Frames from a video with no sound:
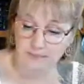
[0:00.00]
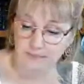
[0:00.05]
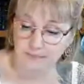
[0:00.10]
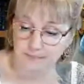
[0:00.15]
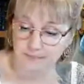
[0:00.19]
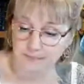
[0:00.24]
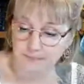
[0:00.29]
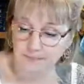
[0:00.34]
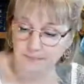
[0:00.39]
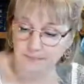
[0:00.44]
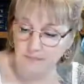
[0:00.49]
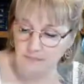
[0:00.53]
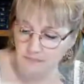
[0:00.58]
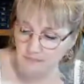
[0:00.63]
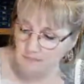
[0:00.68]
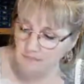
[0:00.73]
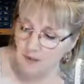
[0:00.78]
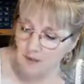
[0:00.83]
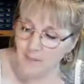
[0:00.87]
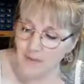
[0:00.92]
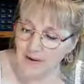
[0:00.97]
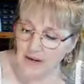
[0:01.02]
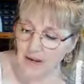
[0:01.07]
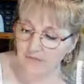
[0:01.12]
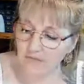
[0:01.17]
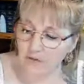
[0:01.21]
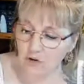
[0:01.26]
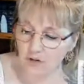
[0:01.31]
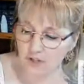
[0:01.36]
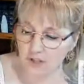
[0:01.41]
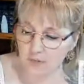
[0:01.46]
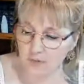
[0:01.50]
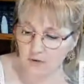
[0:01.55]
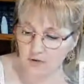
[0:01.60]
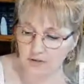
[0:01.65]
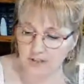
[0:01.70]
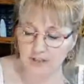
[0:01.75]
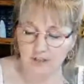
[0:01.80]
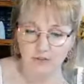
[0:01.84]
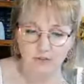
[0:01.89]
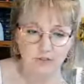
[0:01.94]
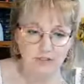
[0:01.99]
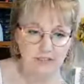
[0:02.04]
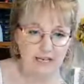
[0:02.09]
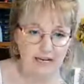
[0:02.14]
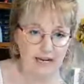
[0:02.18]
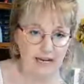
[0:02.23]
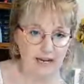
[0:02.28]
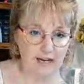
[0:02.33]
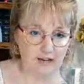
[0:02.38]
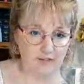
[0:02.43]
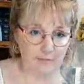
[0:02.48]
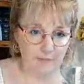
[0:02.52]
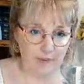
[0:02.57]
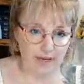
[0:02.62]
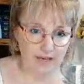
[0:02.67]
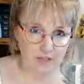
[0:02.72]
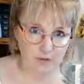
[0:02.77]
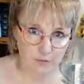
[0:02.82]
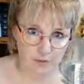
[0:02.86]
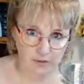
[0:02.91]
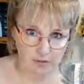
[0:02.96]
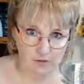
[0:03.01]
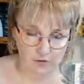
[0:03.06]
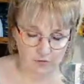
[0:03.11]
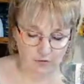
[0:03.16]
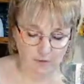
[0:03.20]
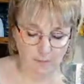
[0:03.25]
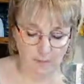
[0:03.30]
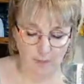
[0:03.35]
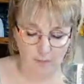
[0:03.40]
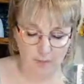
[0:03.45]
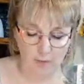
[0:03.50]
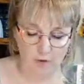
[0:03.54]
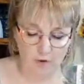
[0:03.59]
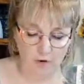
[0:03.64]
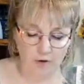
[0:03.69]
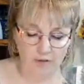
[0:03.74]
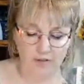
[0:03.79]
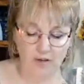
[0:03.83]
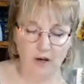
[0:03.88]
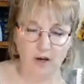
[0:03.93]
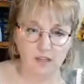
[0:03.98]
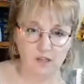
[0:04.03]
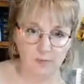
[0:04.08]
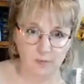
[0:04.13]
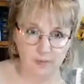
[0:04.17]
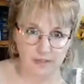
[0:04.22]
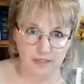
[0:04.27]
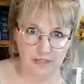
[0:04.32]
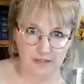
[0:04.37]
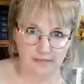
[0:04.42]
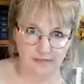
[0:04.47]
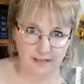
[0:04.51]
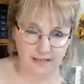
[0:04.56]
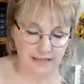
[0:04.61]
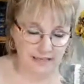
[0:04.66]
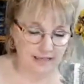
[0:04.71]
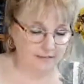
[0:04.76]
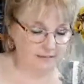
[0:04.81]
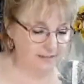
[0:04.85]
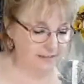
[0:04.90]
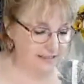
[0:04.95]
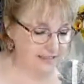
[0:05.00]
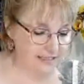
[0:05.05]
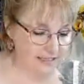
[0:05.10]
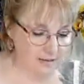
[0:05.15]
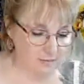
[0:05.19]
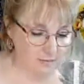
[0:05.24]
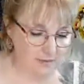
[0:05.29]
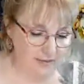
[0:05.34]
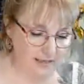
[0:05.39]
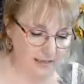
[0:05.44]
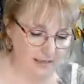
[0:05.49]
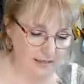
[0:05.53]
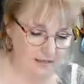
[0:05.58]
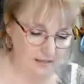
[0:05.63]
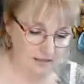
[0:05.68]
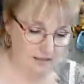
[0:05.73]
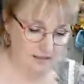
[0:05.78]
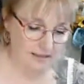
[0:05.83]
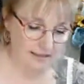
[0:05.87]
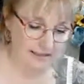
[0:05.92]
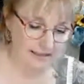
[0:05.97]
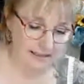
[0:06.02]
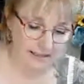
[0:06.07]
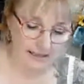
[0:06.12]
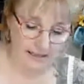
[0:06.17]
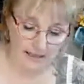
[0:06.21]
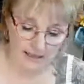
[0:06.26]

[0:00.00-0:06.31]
But I've got some crystals here, and I picked ones from the book that are specifically for dealing with anxiety.